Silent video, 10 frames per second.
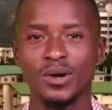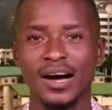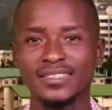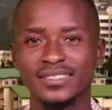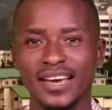
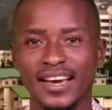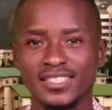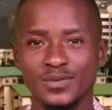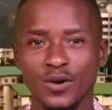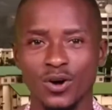and
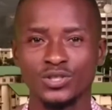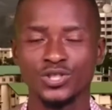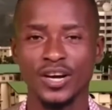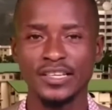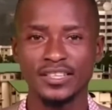thanks for
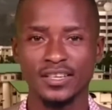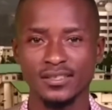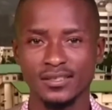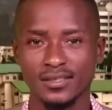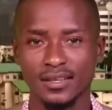joining
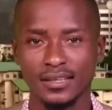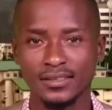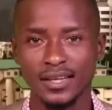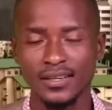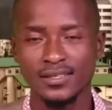us.
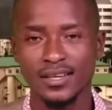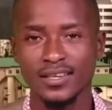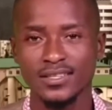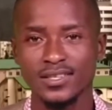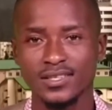This
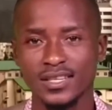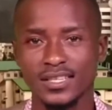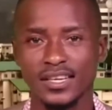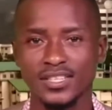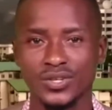is the
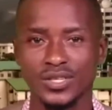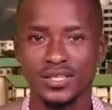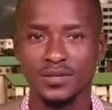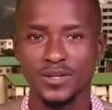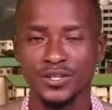Signature
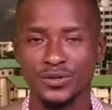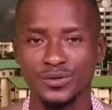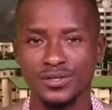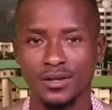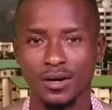TV
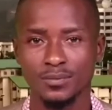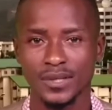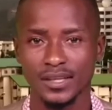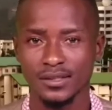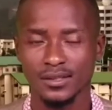News
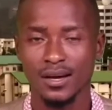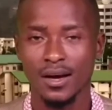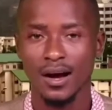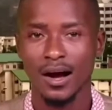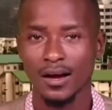Update.
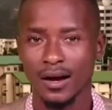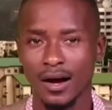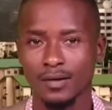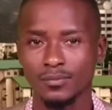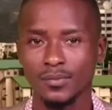I
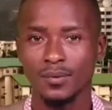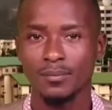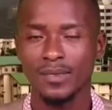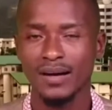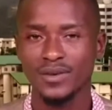am
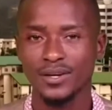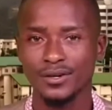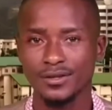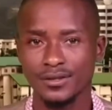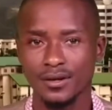
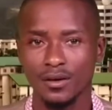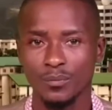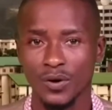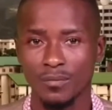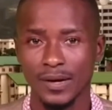Marvelous
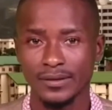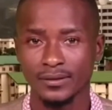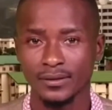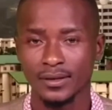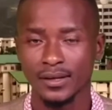Obomman.
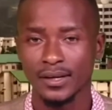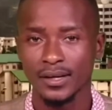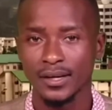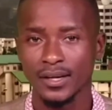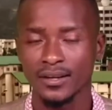
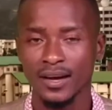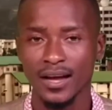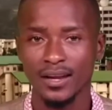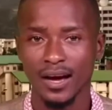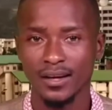In the
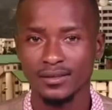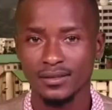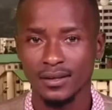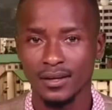headlines,